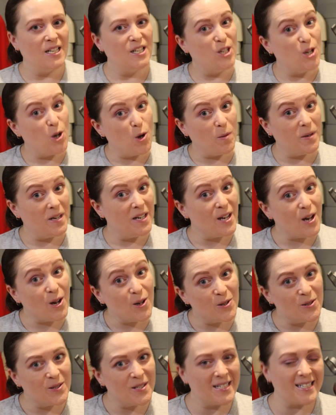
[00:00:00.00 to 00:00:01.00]
nobody
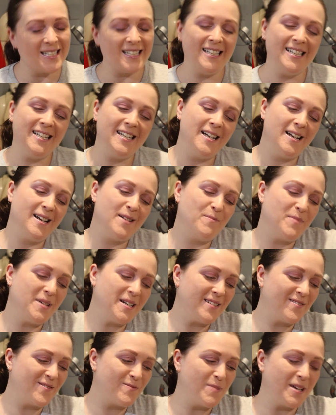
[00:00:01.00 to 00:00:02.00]
knows.
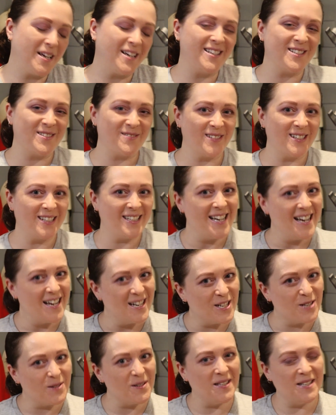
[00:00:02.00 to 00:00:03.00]
But because we're
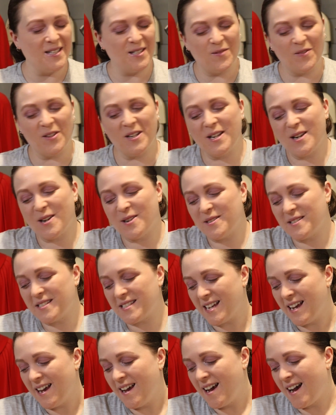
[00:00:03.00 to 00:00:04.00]
doing these
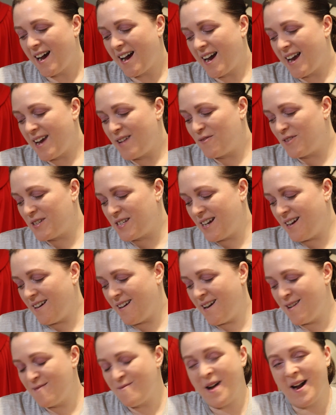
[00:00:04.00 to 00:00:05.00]
videos, every
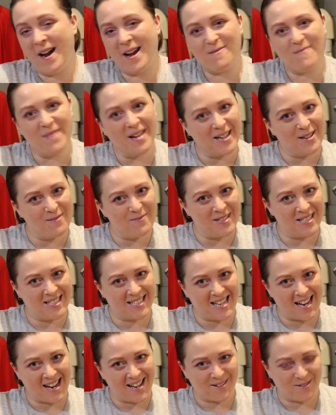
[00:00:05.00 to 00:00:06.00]
time I make a
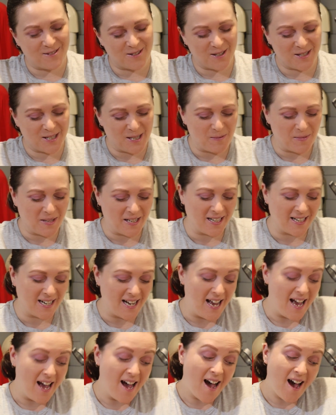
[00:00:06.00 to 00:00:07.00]
mistake or do something,
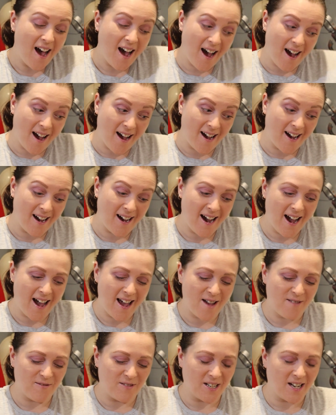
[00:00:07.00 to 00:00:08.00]
I
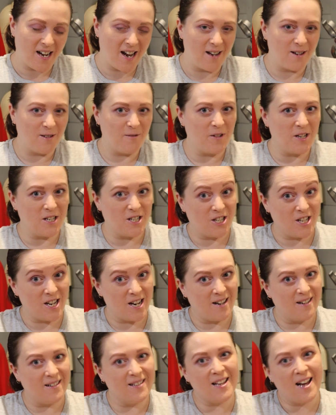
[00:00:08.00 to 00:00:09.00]
have to kind of
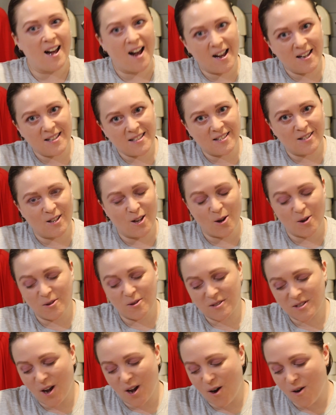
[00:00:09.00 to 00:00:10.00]
share the highs and
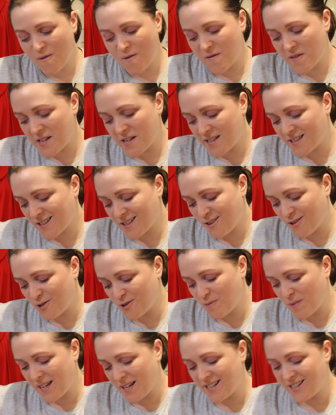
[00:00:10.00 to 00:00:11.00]
lows of this
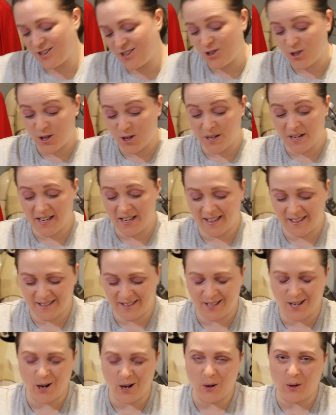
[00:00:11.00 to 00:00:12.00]
cosplay journey.
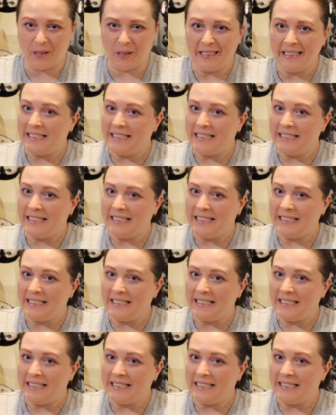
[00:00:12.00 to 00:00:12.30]
So